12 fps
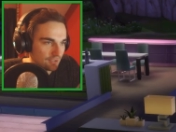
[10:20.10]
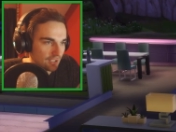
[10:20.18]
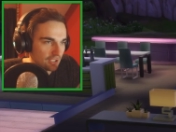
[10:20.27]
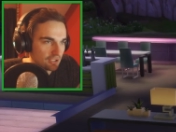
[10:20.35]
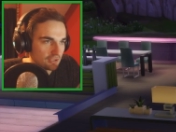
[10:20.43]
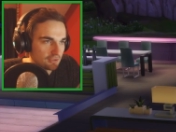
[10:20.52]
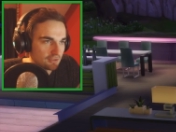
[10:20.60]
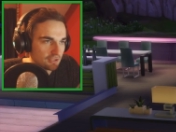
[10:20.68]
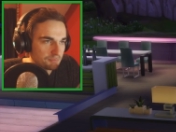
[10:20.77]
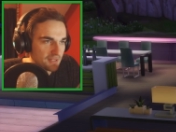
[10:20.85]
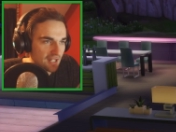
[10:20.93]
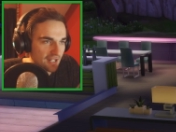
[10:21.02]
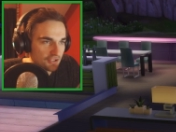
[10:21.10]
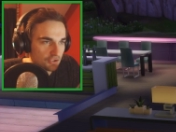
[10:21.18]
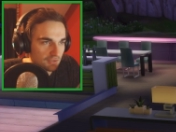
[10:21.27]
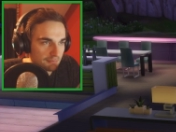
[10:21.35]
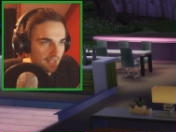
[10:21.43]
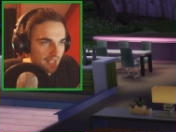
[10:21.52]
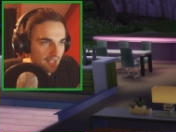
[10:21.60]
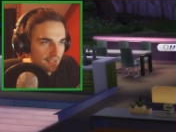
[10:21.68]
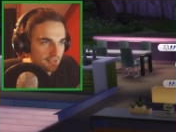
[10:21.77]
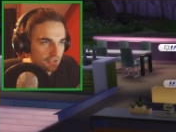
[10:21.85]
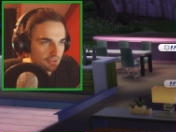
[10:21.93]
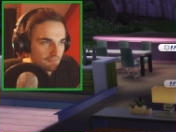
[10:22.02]
No, no, just be nice to him, man.
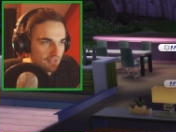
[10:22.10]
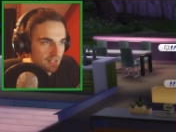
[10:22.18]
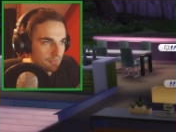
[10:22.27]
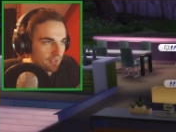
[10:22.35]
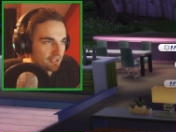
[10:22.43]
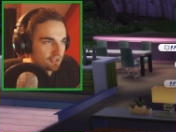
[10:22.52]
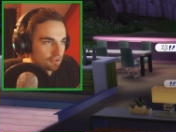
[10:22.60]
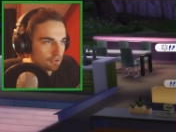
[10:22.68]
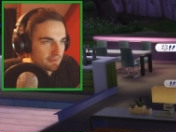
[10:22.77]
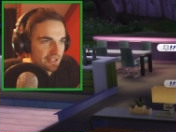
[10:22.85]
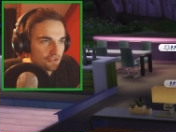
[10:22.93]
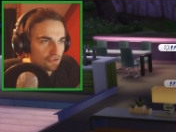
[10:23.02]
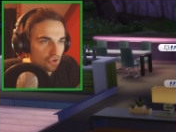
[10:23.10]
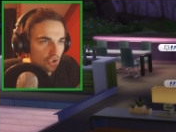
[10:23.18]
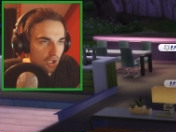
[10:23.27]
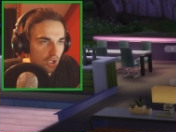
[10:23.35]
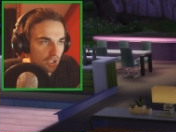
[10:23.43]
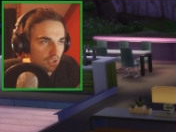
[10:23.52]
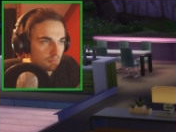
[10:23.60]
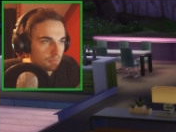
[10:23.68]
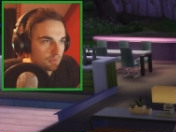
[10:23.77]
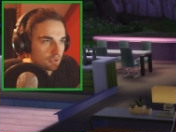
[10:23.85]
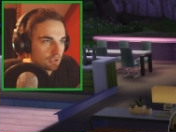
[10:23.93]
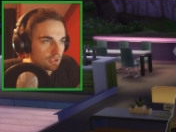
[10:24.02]
He's the Grim Reaper. He's just doing his job.
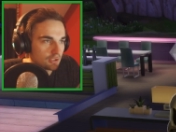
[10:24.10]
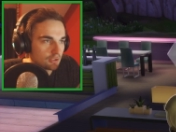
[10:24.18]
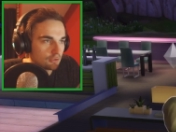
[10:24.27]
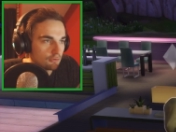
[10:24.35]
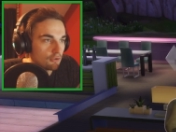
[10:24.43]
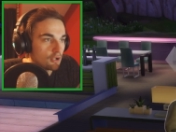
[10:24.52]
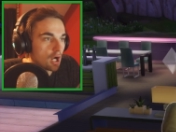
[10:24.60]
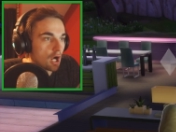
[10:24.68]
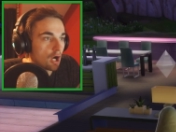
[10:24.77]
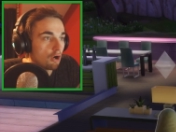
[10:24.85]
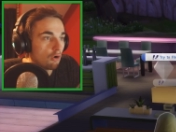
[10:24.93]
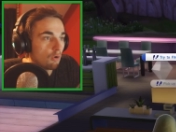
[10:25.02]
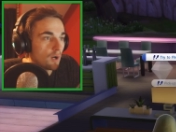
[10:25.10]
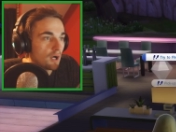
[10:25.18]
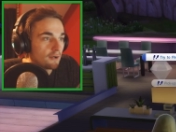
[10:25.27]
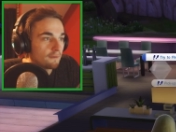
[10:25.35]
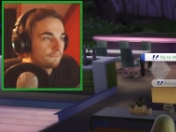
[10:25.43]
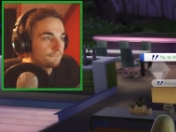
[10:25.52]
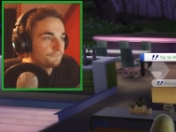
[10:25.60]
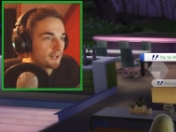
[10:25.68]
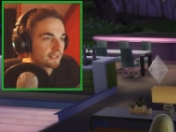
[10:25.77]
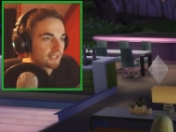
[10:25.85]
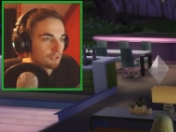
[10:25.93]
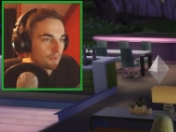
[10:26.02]
No
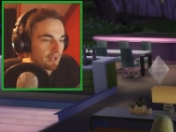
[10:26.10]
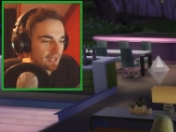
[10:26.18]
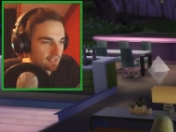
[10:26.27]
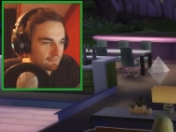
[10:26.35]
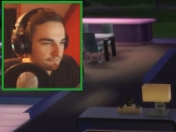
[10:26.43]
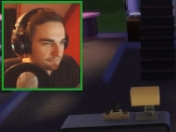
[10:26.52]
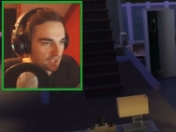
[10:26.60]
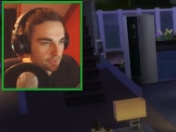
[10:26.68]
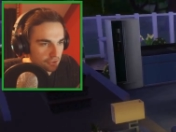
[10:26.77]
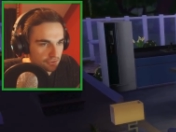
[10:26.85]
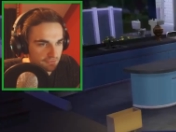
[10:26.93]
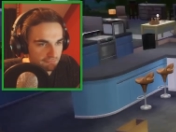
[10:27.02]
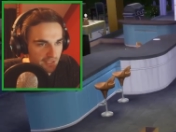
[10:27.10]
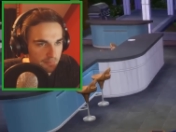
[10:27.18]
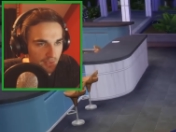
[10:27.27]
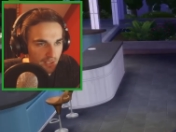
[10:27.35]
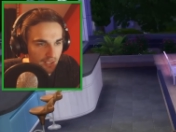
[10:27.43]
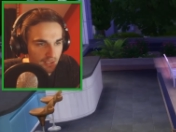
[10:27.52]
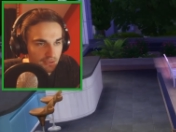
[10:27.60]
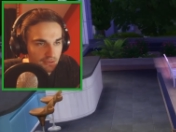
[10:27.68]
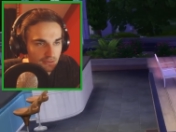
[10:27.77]
fucking way I can flirt with the Grim Reaper.